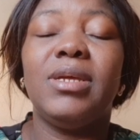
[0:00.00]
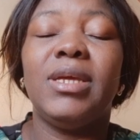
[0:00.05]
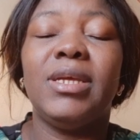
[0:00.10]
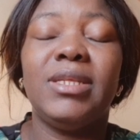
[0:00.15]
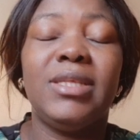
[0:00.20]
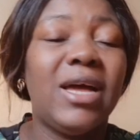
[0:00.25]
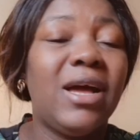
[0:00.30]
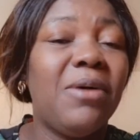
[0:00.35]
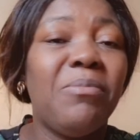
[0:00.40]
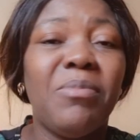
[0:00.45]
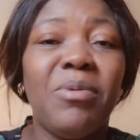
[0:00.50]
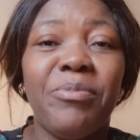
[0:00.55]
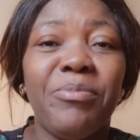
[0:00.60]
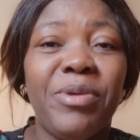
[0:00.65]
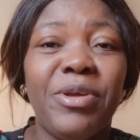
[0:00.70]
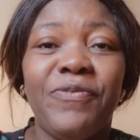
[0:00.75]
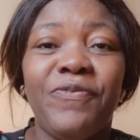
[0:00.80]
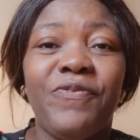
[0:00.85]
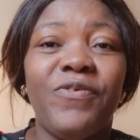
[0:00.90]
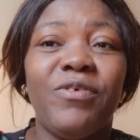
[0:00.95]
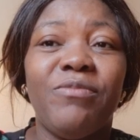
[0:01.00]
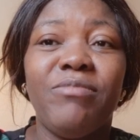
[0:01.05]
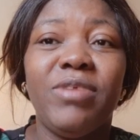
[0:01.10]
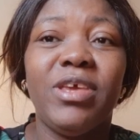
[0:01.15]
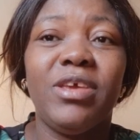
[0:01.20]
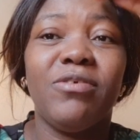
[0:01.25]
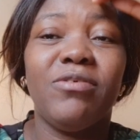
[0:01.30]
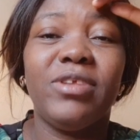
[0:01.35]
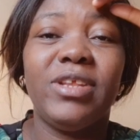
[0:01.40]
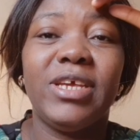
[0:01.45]
a down moment for
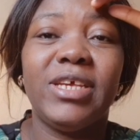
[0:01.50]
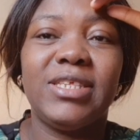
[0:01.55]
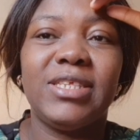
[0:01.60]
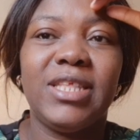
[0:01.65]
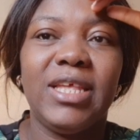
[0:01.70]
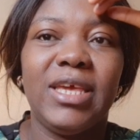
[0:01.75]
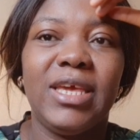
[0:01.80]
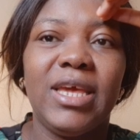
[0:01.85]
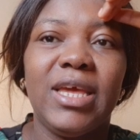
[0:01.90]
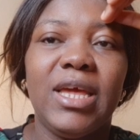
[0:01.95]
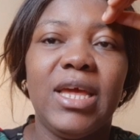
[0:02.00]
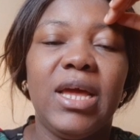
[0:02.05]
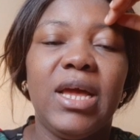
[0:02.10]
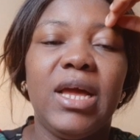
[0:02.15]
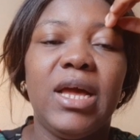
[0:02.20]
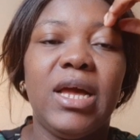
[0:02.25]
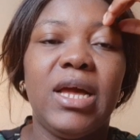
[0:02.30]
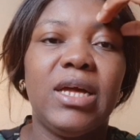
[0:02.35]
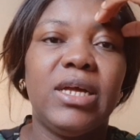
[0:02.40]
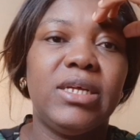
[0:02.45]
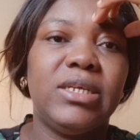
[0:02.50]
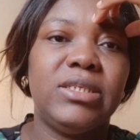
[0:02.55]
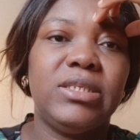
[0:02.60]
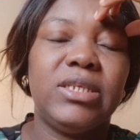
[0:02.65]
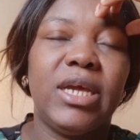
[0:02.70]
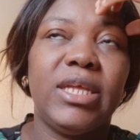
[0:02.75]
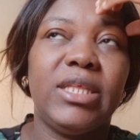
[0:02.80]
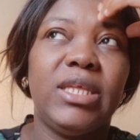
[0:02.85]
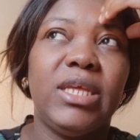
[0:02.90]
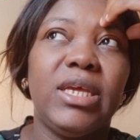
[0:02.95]
me, honestly.
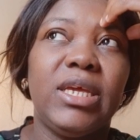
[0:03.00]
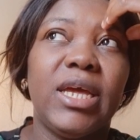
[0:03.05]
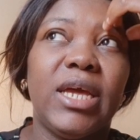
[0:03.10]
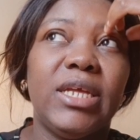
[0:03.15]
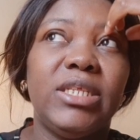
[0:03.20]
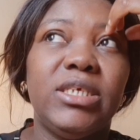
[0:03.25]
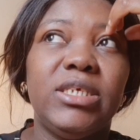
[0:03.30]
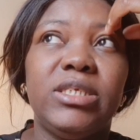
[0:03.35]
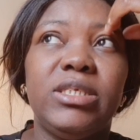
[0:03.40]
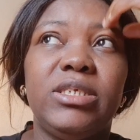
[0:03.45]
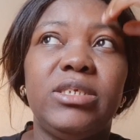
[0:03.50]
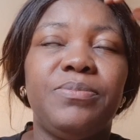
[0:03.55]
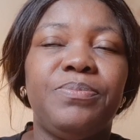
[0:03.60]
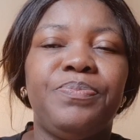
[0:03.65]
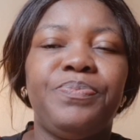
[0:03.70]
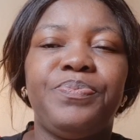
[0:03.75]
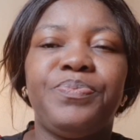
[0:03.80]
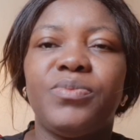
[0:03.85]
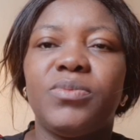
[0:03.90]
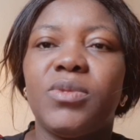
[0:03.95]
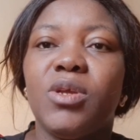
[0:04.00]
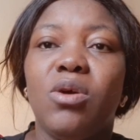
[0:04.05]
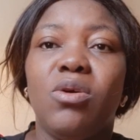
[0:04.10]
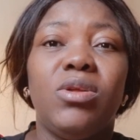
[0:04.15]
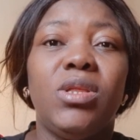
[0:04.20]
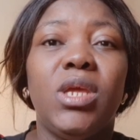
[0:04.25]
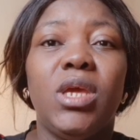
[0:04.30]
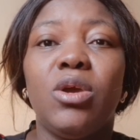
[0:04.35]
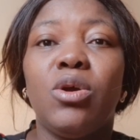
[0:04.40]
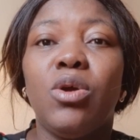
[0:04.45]
And I think I need
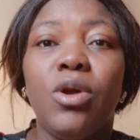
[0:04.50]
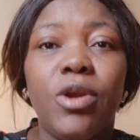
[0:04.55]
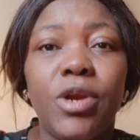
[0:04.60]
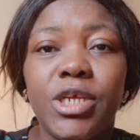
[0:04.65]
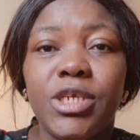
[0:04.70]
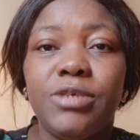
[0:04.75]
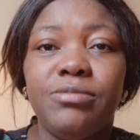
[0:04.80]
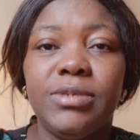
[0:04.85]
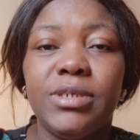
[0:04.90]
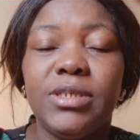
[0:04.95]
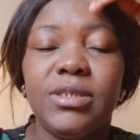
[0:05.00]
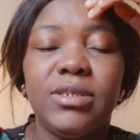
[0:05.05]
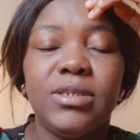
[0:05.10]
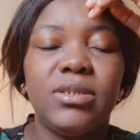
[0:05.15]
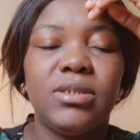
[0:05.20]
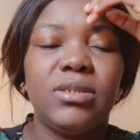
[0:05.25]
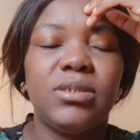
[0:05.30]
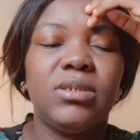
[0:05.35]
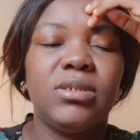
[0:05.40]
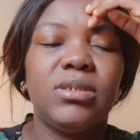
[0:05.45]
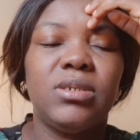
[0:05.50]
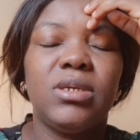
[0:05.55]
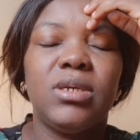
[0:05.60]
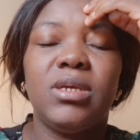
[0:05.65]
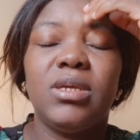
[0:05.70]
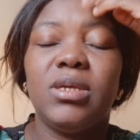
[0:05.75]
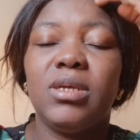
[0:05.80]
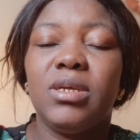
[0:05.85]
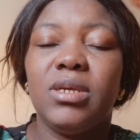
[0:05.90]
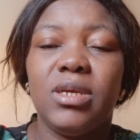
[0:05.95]
all the encouragement
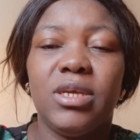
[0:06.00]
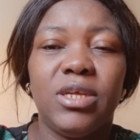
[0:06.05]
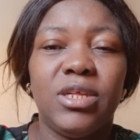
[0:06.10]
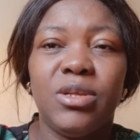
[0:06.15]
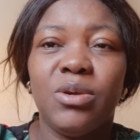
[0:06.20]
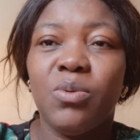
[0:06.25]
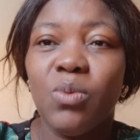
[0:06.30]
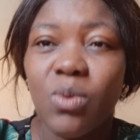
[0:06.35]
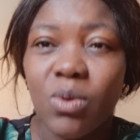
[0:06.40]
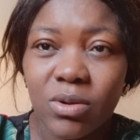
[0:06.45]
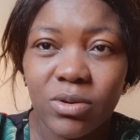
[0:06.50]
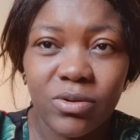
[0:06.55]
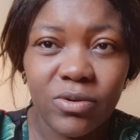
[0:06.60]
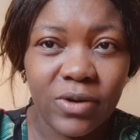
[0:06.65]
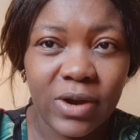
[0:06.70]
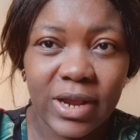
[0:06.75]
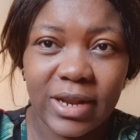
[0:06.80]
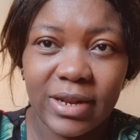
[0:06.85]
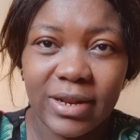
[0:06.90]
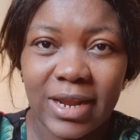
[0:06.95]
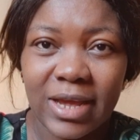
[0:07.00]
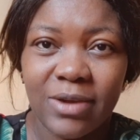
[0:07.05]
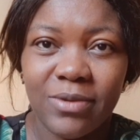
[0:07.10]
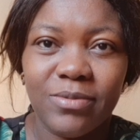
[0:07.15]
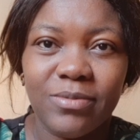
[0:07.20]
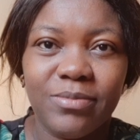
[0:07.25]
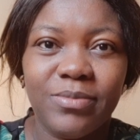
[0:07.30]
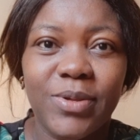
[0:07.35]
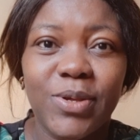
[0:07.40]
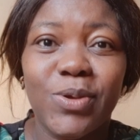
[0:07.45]
in the world right now,
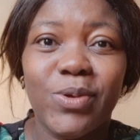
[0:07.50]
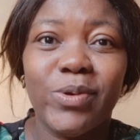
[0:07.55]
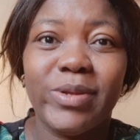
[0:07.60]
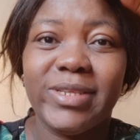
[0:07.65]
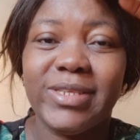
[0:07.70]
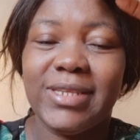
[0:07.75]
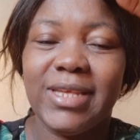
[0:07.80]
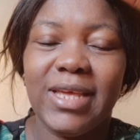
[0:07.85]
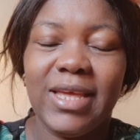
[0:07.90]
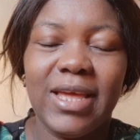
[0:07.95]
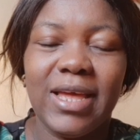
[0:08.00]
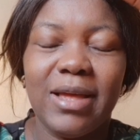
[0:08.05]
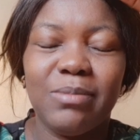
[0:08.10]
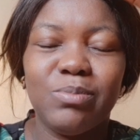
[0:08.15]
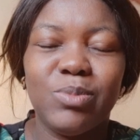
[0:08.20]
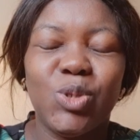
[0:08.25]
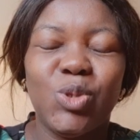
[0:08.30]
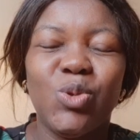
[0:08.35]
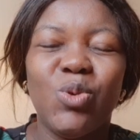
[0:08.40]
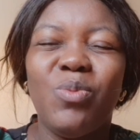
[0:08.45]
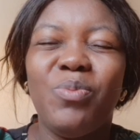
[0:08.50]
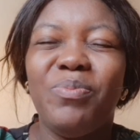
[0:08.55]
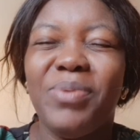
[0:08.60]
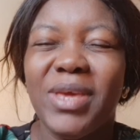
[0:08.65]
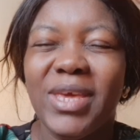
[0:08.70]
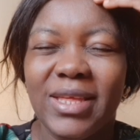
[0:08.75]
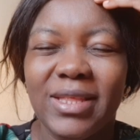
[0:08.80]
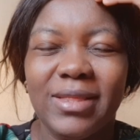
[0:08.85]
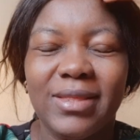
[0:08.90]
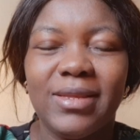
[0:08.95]
because I'm so
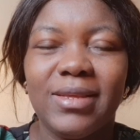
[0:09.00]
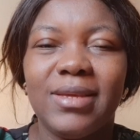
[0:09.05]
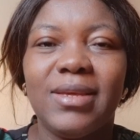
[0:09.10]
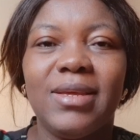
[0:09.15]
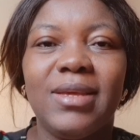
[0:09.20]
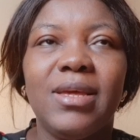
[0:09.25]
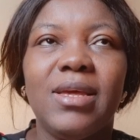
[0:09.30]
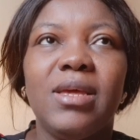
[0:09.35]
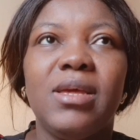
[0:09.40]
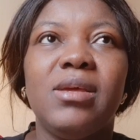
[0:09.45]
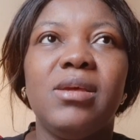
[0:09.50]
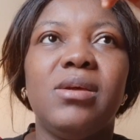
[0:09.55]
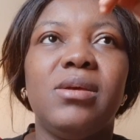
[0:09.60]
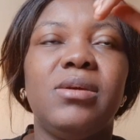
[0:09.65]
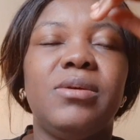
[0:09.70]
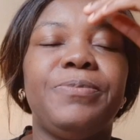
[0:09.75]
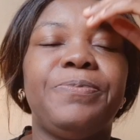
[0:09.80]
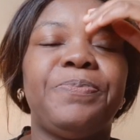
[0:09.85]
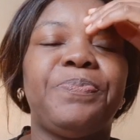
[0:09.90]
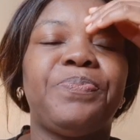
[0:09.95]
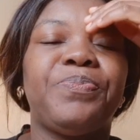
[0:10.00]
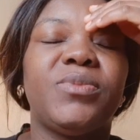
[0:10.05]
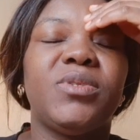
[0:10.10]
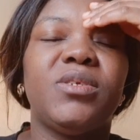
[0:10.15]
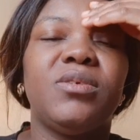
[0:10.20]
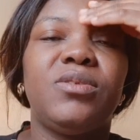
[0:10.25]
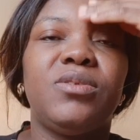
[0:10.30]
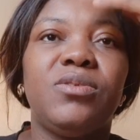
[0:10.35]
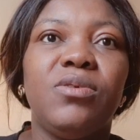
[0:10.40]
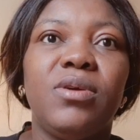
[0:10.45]
pained.
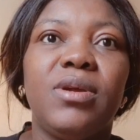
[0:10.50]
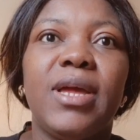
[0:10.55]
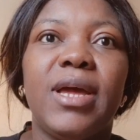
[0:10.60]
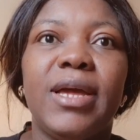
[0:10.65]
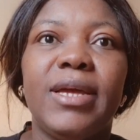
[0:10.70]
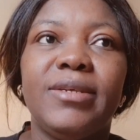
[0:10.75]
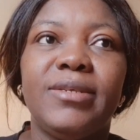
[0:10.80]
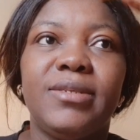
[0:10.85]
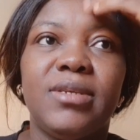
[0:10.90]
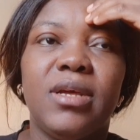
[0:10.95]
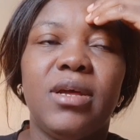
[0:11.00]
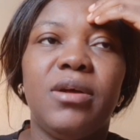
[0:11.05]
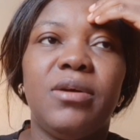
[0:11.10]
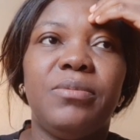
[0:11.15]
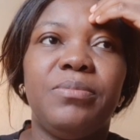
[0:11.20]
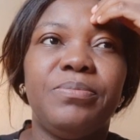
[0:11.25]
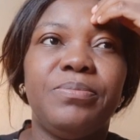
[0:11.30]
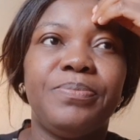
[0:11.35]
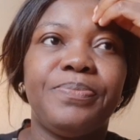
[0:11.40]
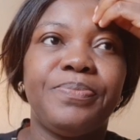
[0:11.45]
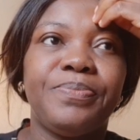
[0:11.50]
So guys, for